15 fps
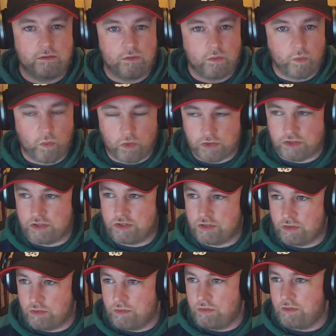what to
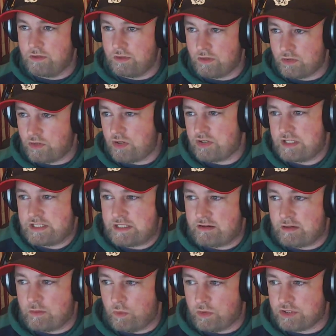do, not
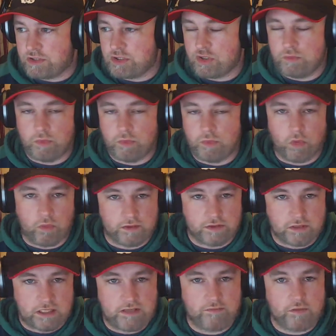necessarily what to do, but
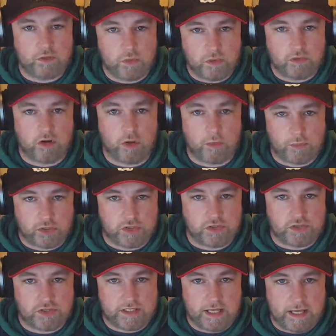give you your
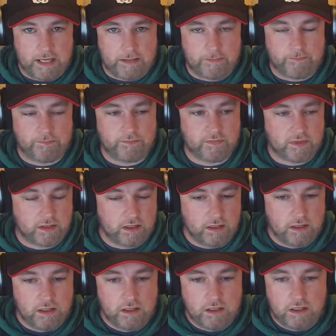options there.
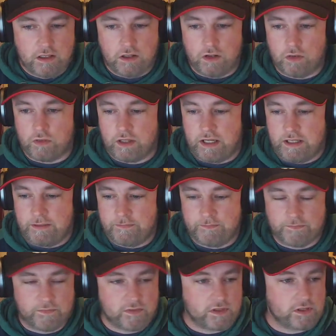Okay,
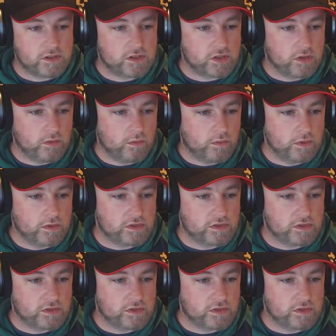so we'll